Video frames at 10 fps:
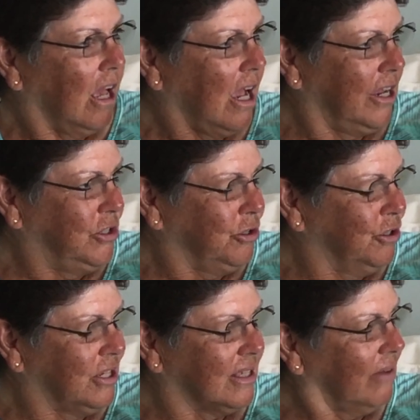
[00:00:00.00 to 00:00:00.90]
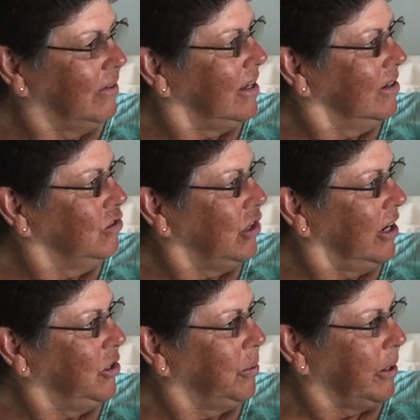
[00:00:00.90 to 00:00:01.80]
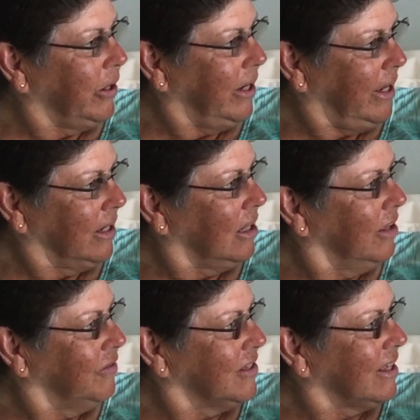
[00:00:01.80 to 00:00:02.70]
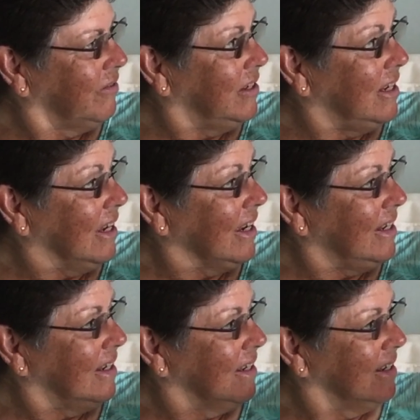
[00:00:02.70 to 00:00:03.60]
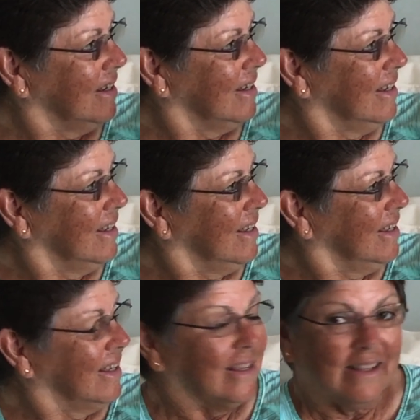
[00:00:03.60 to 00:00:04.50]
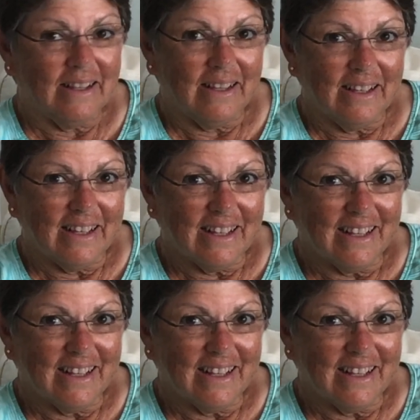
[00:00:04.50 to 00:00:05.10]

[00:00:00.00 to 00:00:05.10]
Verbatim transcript: I turned 70 in January, and Cliff is 79. Did you people hear that?